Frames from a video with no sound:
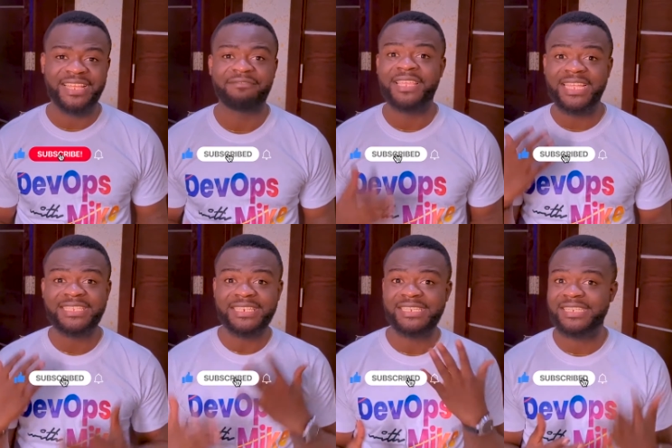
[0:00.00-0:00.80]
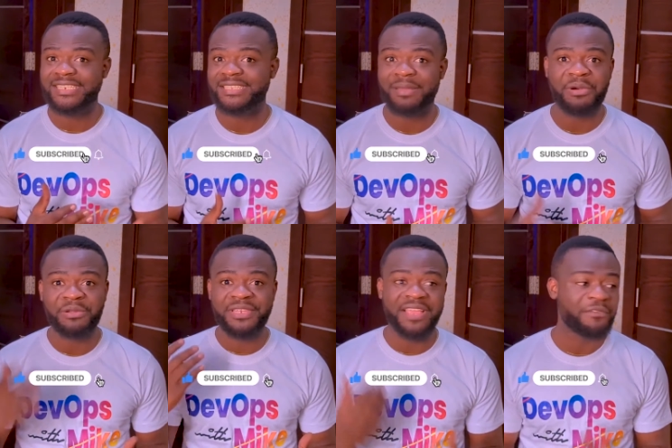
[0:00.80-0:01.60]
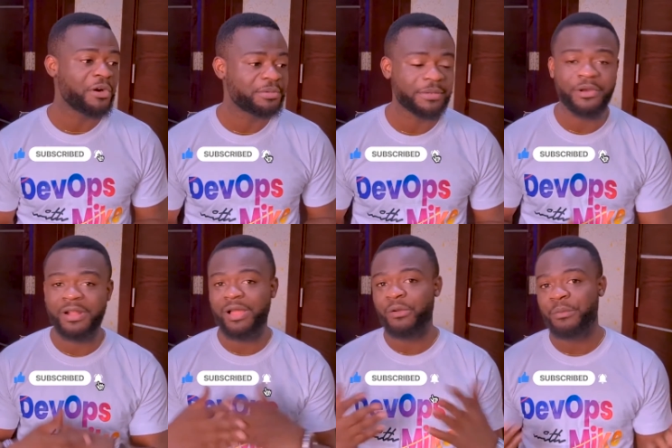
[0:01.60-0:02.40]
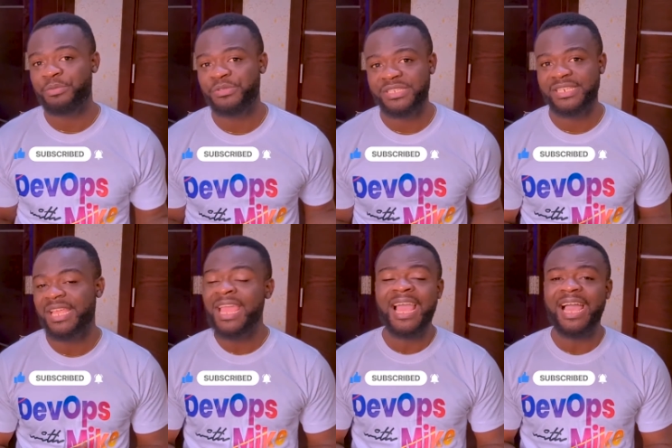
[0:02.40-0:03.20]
They've been getting the gist about DevOps, about cloud computing,